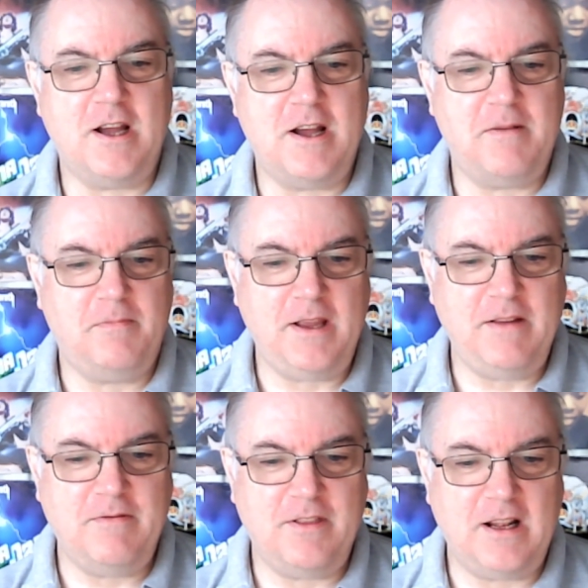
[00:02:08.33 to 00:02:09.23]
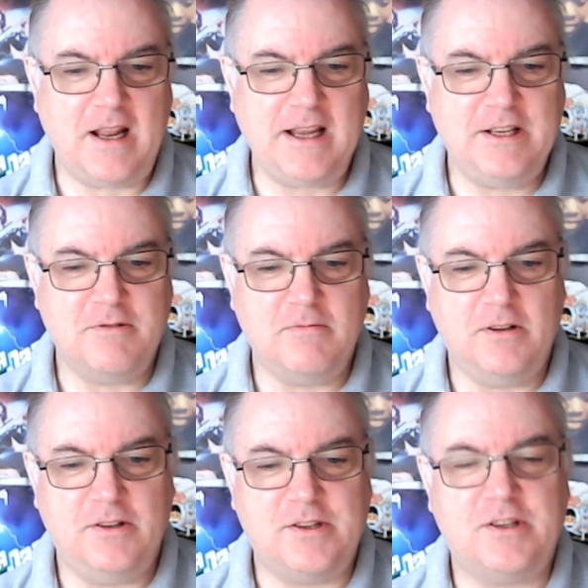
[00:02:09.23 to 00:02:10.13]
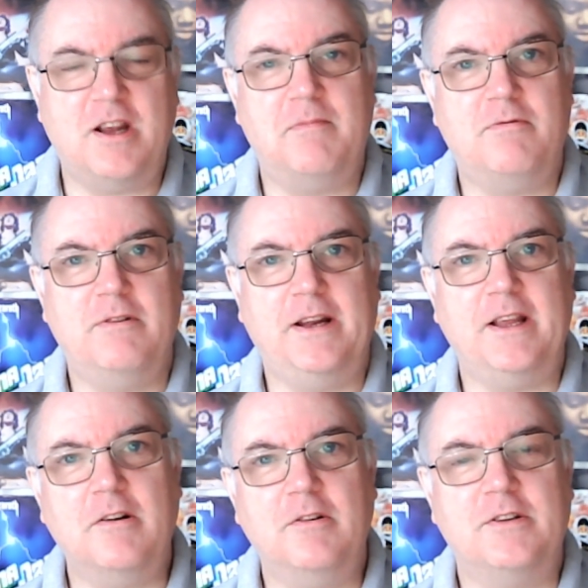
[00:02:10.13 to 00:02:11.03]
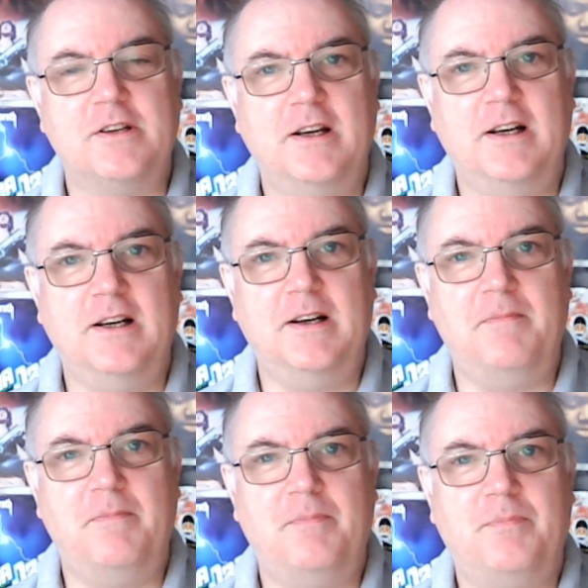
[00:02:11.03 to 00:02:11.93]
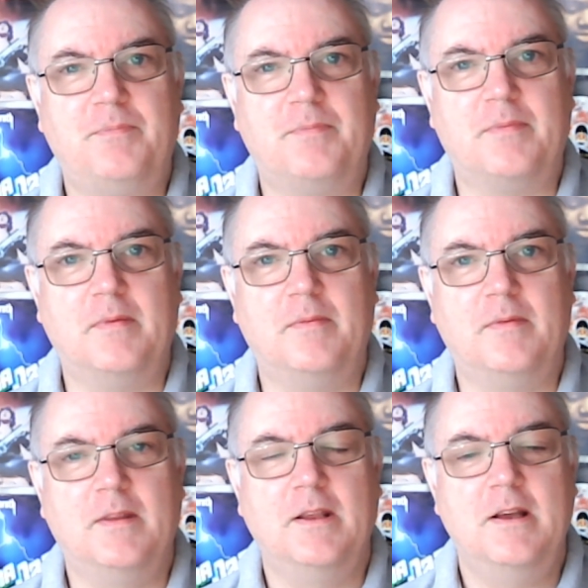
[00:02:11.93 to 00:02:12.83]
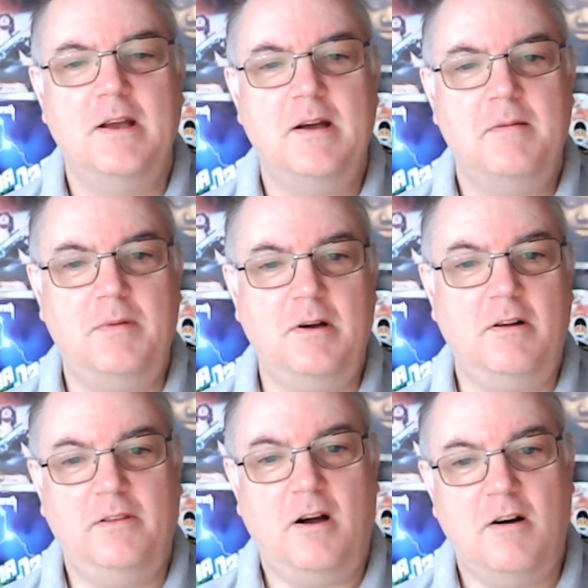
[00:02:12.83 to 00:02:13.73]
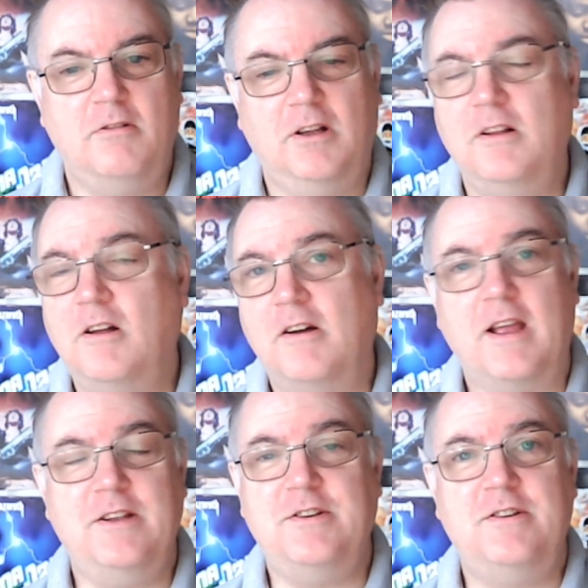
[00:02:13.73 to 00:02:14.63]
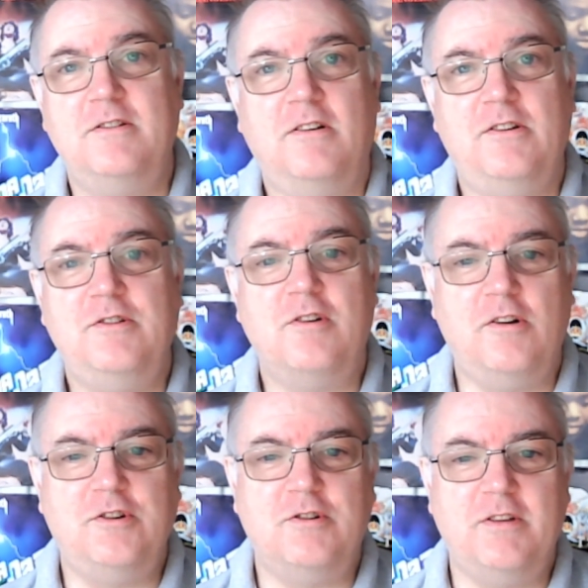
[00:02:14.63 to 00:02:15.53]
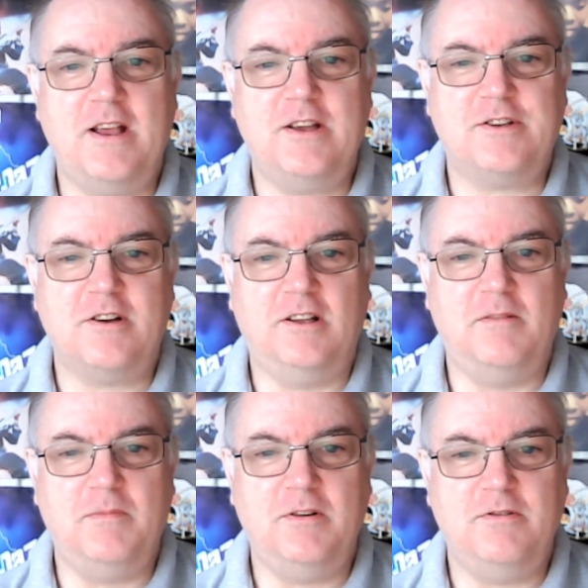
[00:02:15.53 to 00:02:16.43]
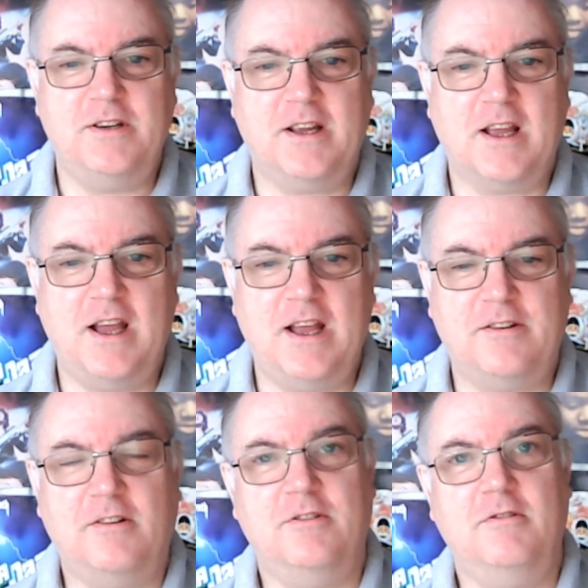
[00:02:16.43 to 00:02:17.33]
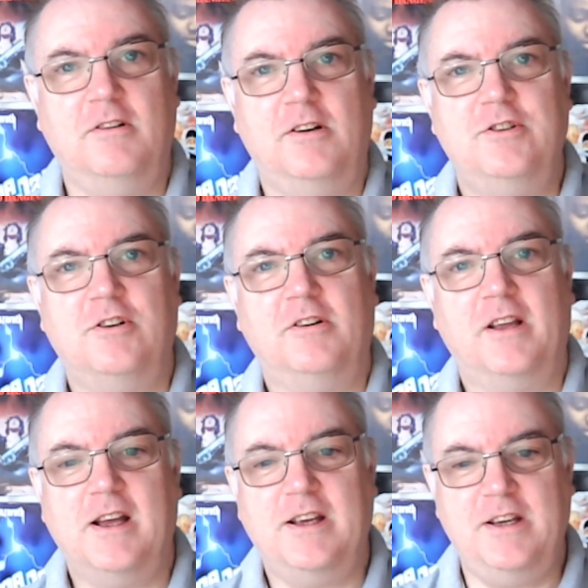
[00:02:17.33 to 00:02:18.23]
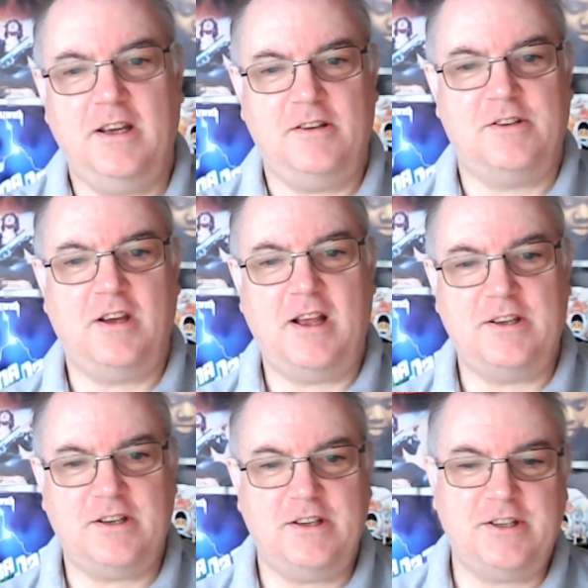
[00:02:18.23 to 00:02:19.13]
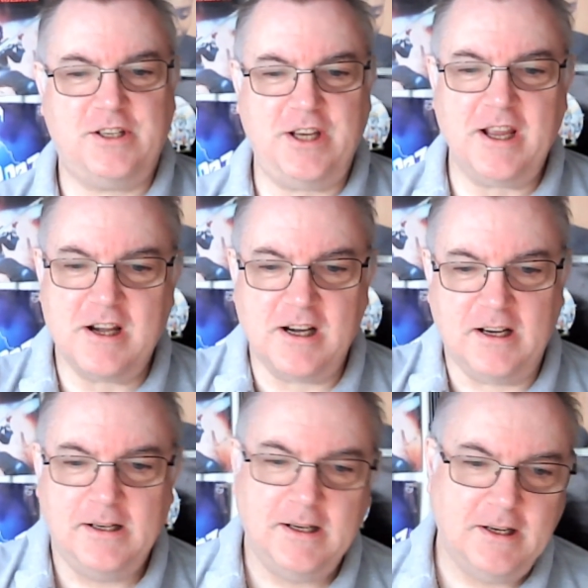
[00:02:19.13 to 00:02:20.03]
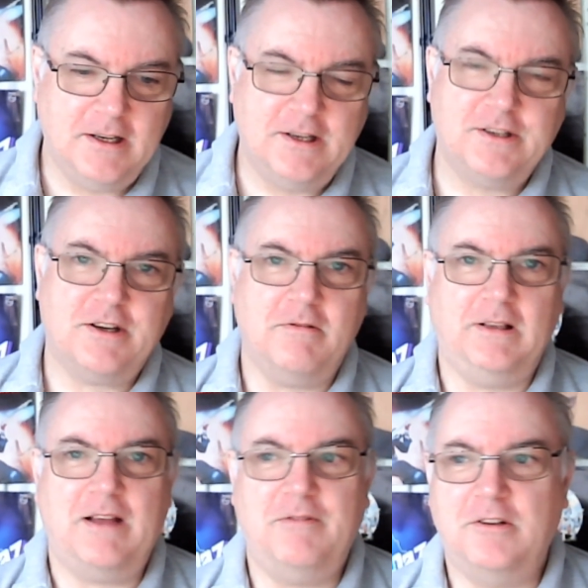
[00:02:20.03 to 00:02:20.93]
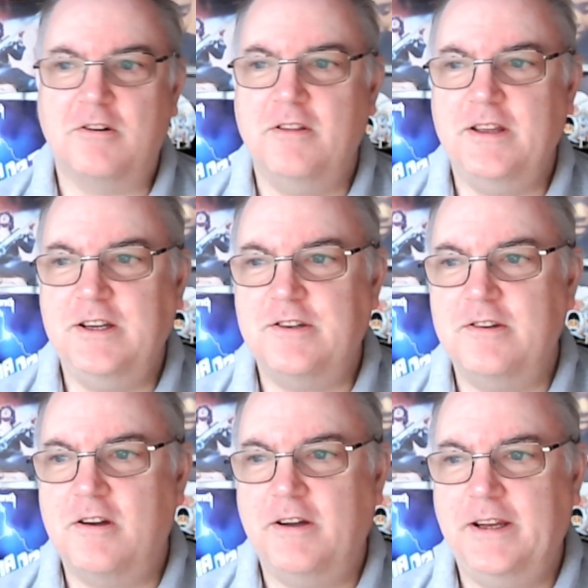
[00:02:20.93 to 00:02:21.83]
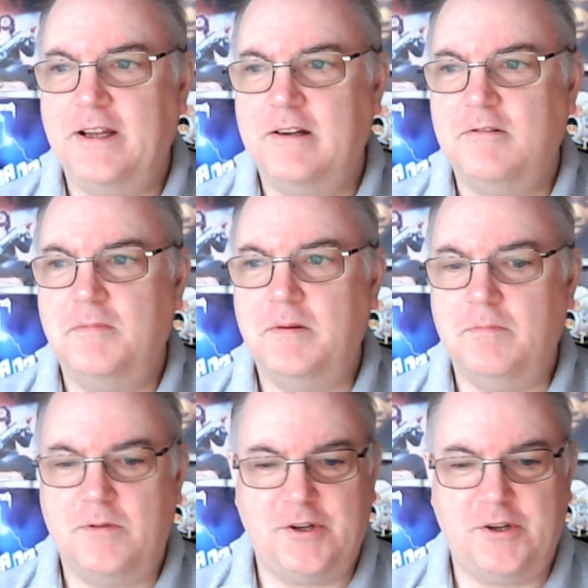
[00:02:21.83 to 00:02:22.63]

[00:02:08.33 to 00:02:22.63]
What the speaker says: Even the later ones are pretty good. But on the whole, I enjoy their style of music, and I do like John Cates as a singer. So we'll have a look at these 9 albums.